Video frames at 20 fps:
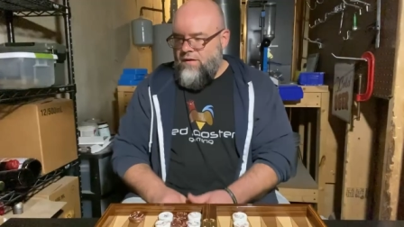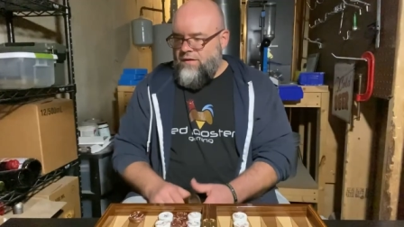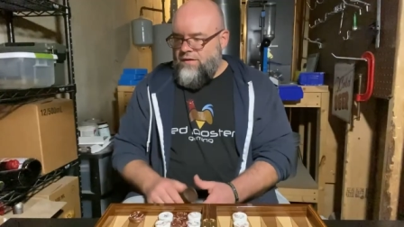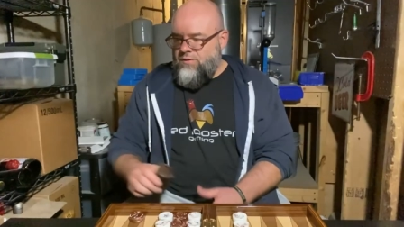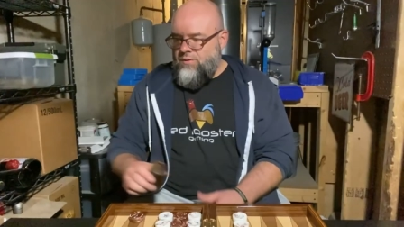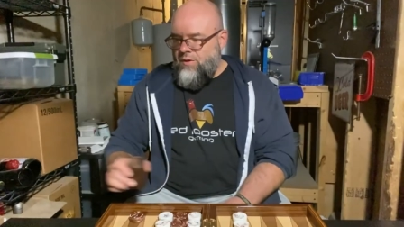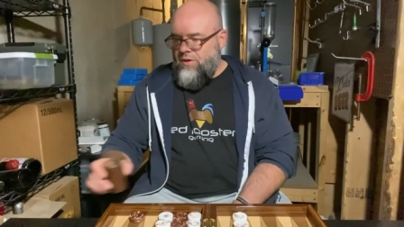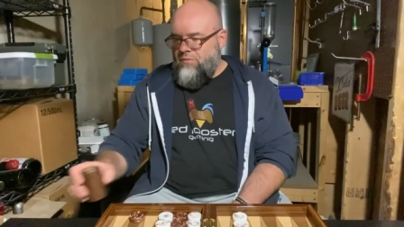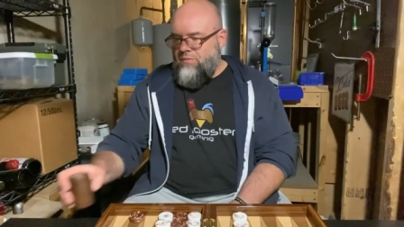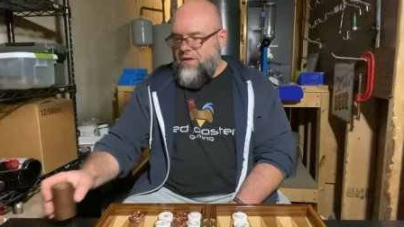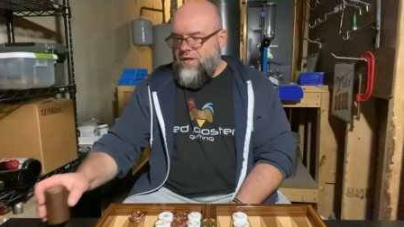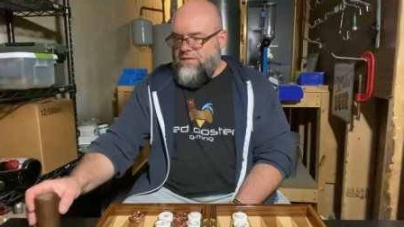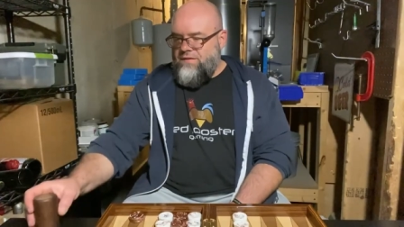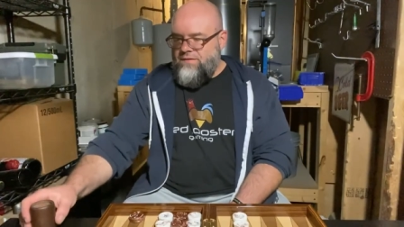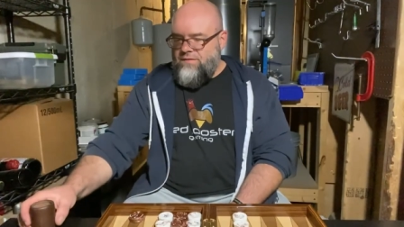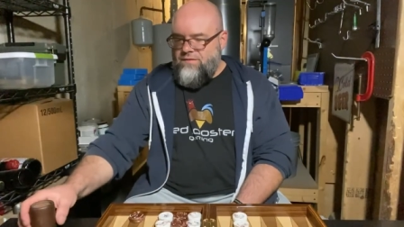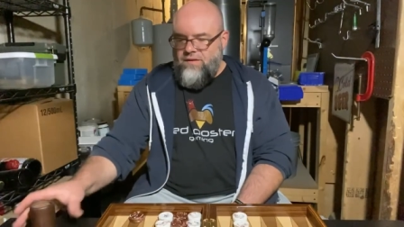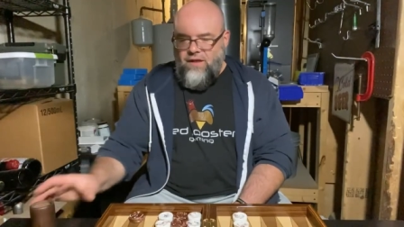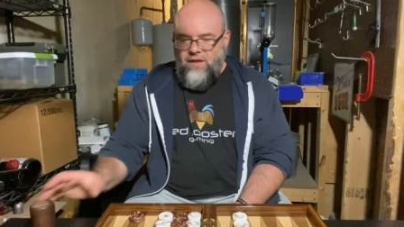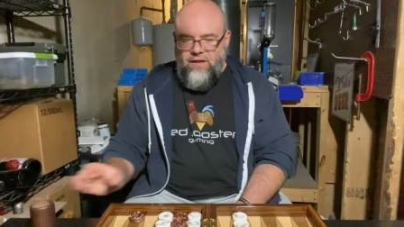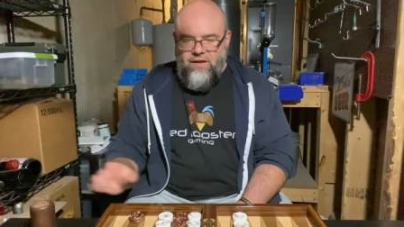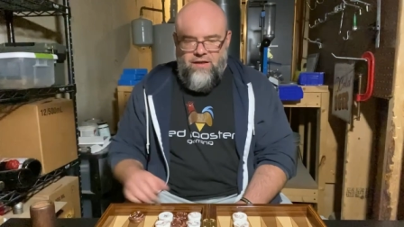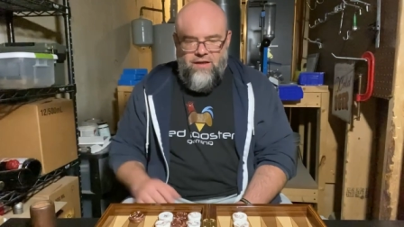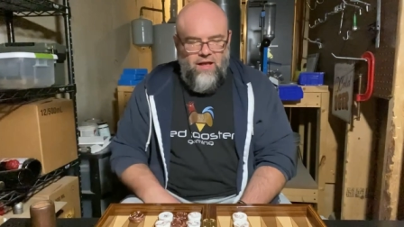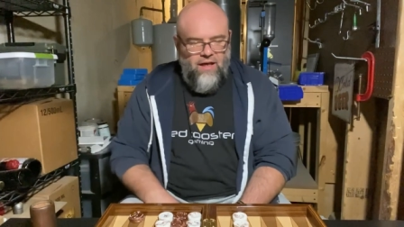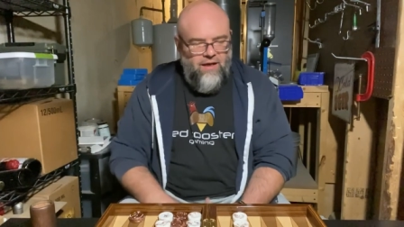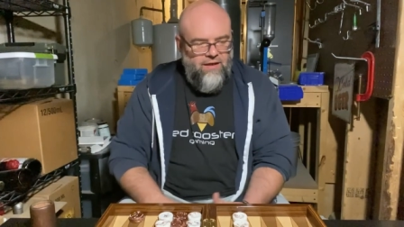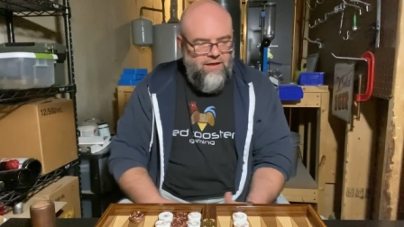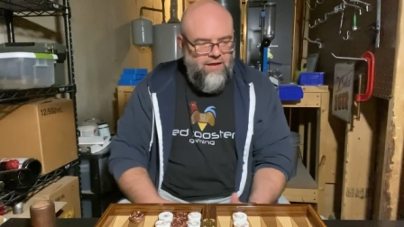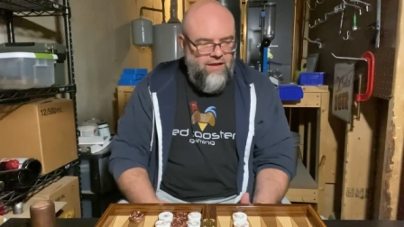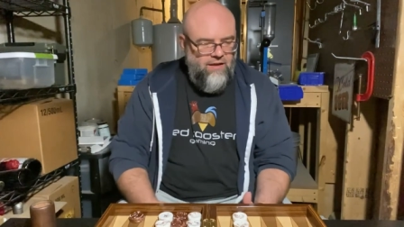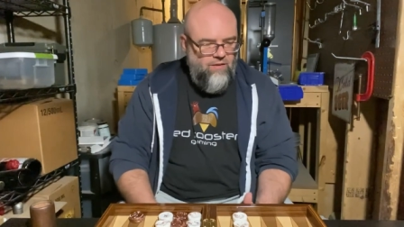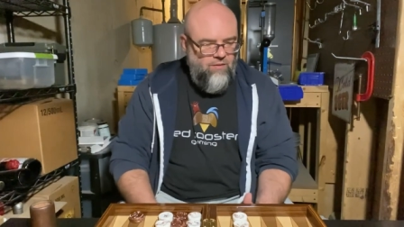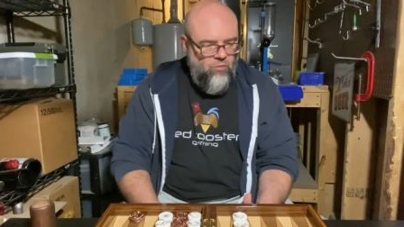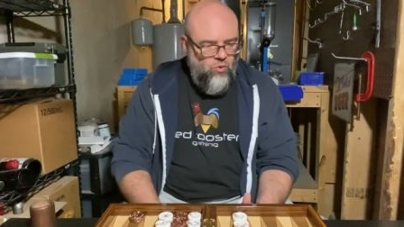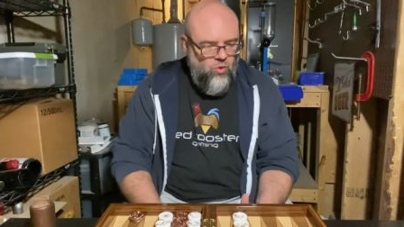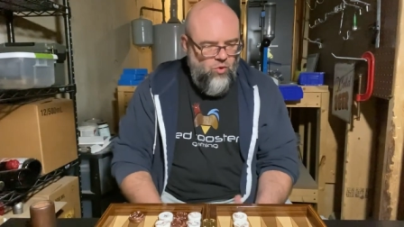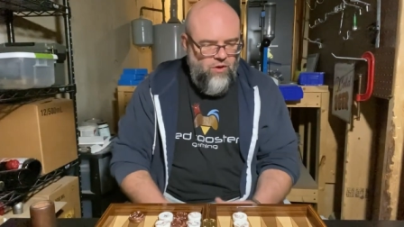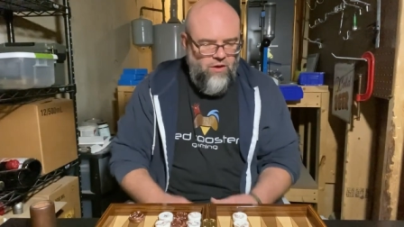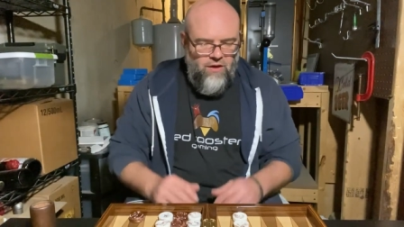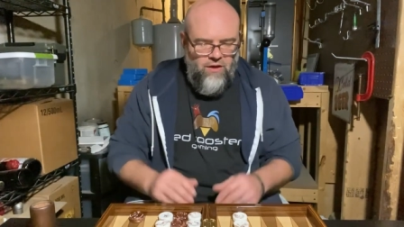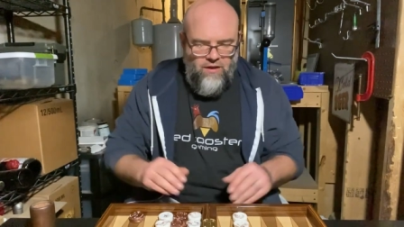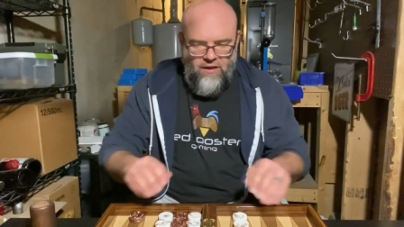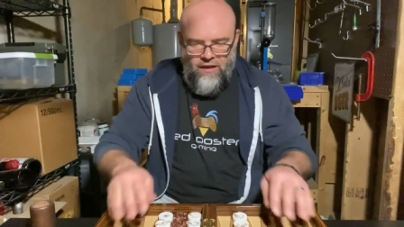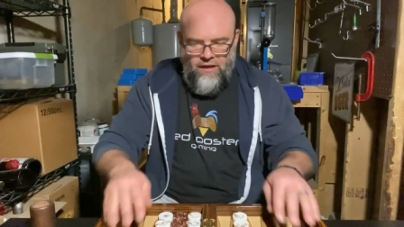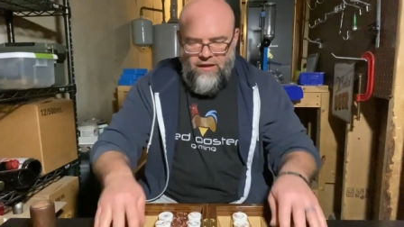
So anyways, I, I dig the board.